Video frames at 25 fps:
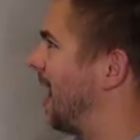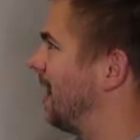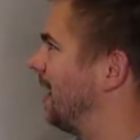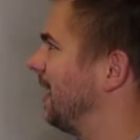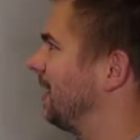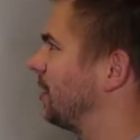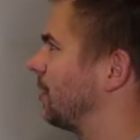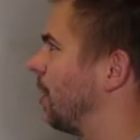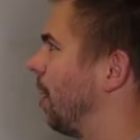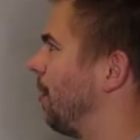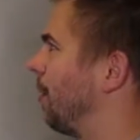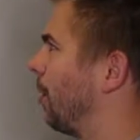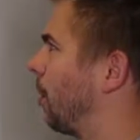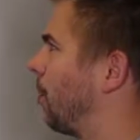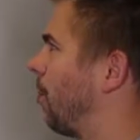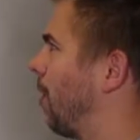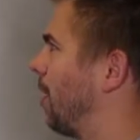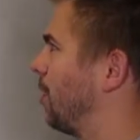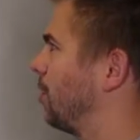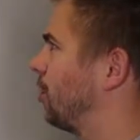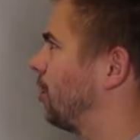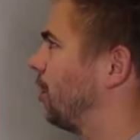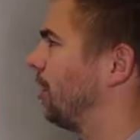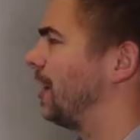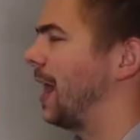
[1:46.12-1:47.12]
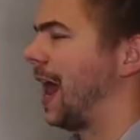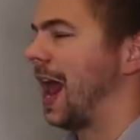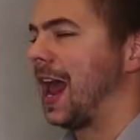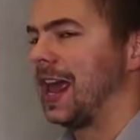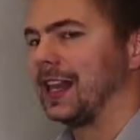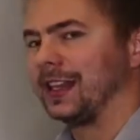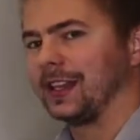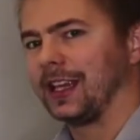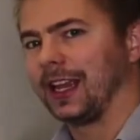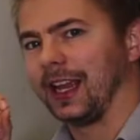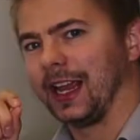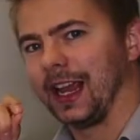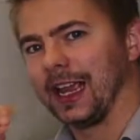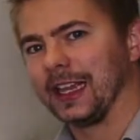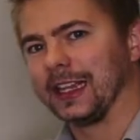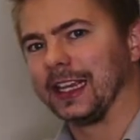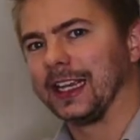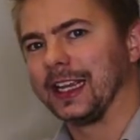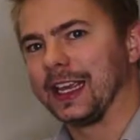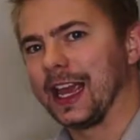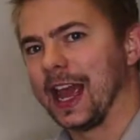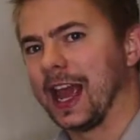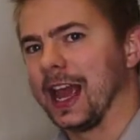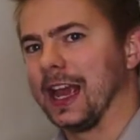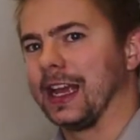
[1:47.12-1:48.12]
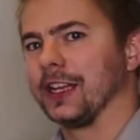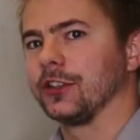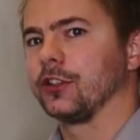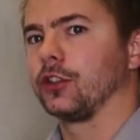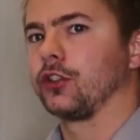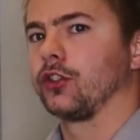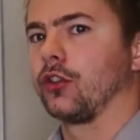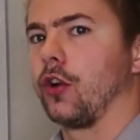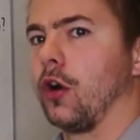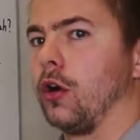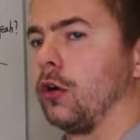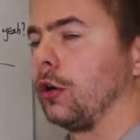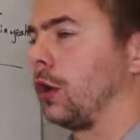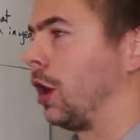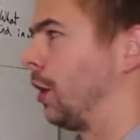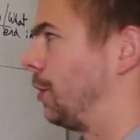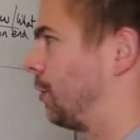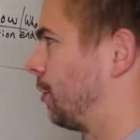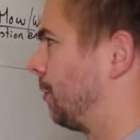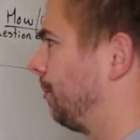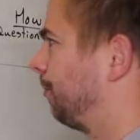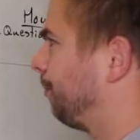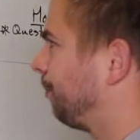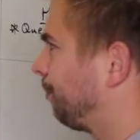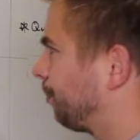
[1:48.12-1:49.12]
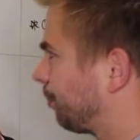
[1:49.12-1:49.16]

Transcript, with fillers: any type of question ending in a yeah is a trial close.